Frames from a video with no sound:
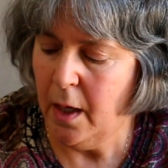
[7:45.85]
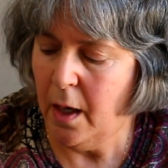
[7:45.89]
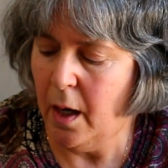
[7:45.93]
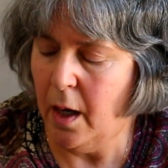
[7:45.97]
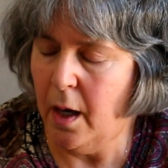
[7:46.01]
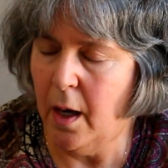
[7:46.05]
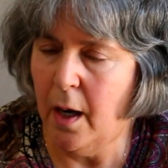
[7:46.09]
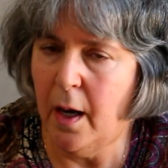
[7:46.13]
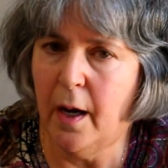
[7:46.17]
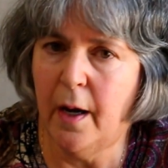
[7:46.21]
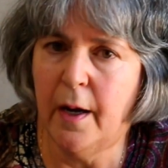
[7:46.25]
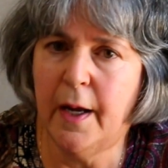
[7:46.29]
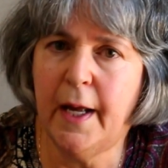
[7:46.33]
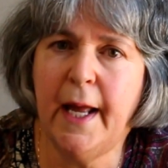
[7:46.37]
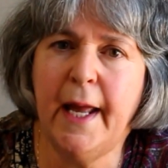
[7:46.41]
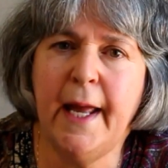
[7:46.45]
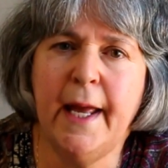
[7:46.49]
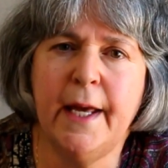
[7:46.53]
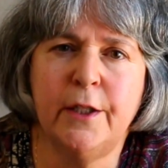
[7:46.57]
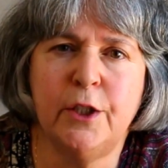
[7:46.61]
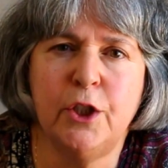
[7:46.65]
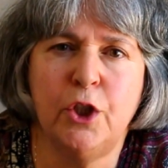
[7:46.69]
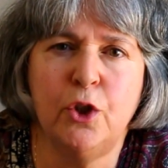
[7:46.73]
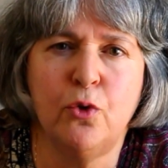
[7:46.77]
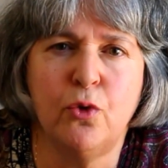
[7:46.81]

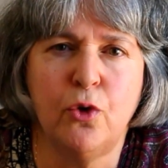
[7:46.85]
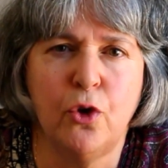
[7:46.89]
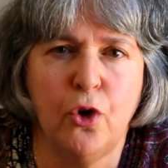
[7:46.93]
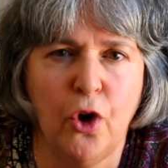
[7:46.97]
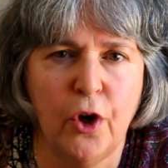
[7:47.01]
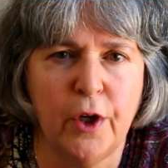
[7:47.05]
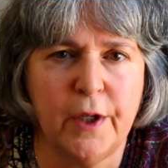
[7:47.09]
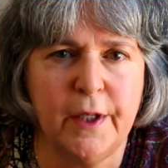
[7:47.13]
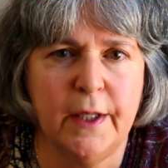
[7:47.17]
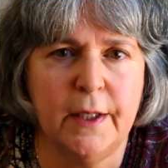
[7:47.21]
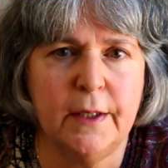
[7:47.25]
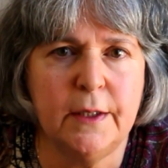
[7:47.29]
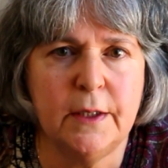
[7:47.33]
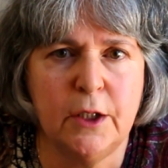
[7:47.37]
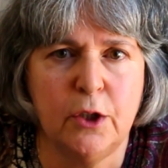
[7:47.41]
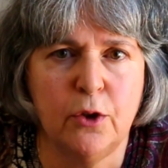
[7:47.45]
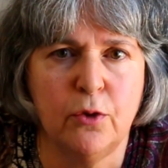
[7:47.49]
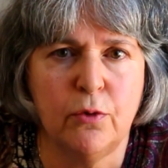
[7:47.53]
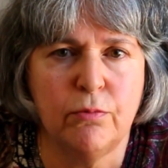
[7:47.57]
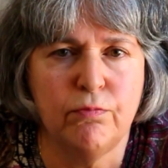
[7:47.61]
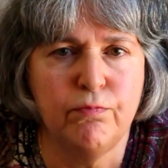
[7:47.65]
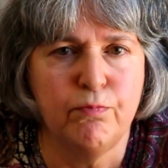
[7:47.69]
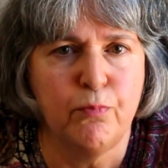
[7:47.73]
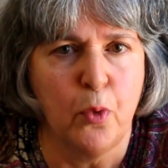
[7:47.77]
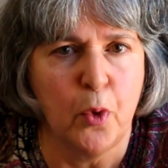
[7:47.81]
And you cook it.
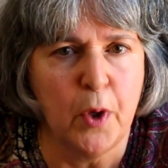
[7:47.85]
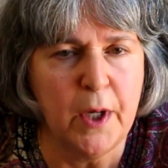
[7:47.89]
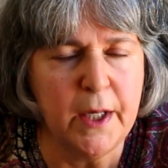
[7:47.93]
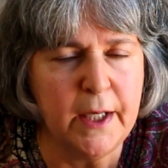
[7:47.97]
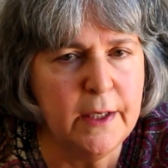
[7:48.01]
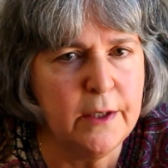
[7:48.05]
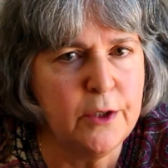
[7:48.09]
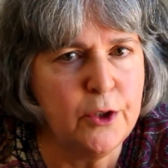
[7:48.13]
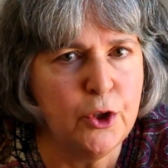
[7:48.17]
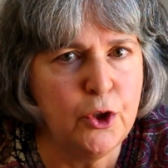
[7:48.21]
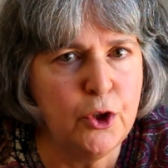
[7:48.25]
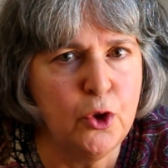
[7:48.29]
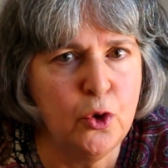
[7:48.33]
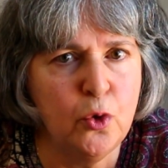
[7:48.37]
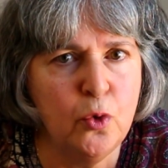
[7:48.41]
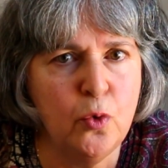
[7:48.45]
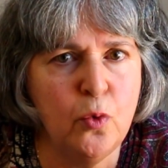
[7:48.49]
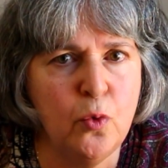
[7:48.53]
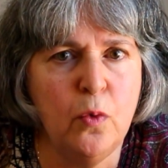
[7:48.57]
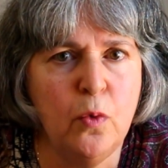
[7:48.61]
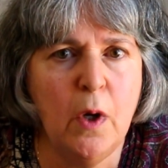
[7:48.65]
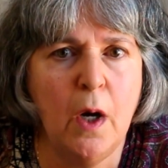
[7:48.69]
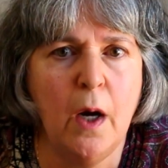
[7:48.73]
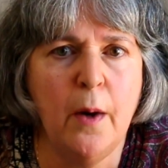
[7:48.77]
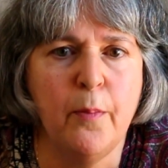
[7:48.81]
You bring it
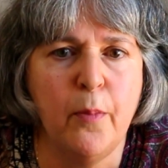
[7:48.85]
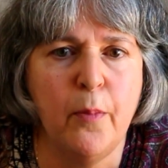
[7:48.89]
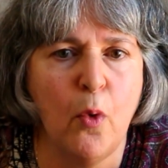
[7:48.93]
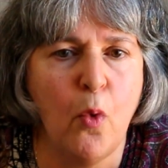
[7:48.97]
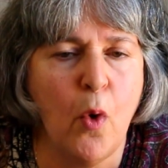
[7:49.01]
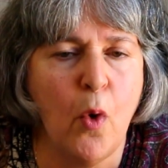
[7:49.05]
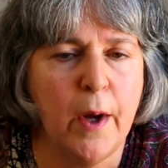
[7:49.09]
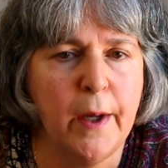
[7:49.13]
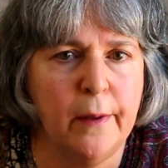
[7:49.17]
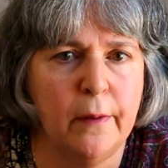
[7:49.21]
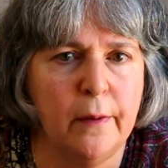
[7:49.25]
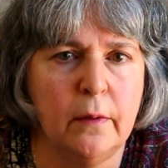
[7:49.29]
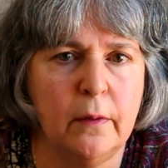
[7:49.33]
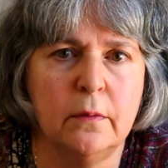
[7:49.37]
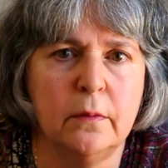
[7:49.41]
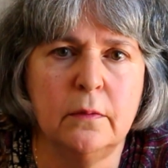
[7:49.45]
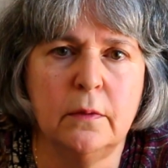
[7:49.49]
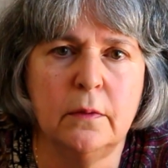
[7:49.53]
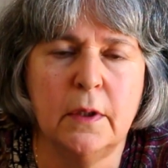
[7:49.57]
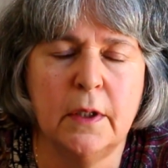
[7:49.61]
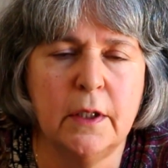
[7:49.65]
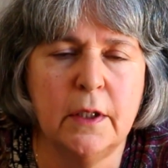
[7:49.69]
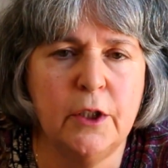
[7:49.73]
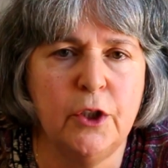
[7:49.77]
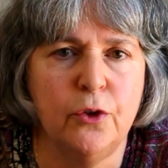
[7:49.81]
to a boil.
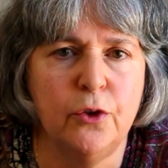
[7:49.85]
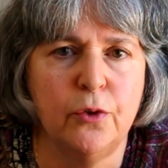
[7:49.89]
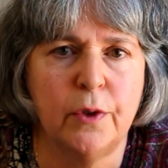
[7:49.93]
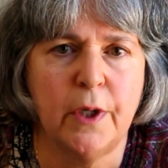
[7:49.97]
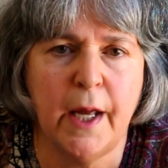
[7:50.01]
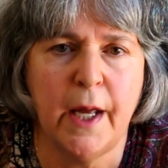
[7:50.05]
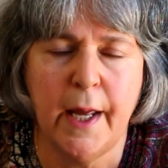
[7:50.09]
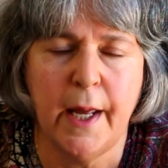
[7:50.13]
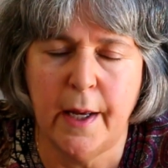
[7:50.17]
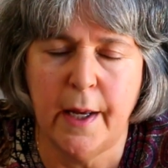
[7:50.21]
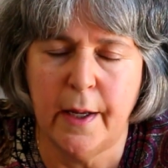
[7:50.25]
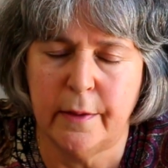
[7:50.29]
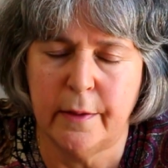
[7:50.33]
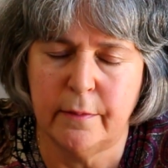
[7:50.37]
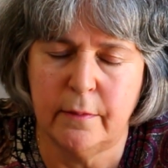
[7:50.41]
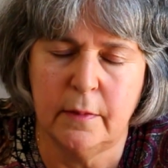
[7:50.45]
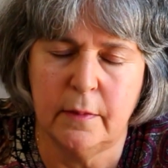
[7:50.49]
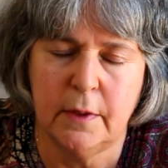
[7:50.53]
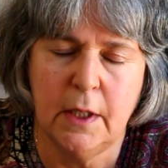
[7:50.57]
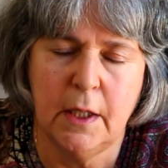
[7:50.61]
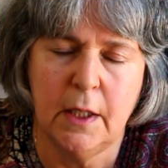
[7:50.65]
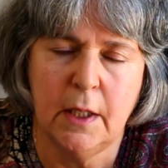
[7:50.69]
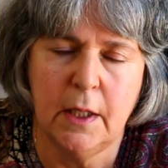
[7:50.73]
You can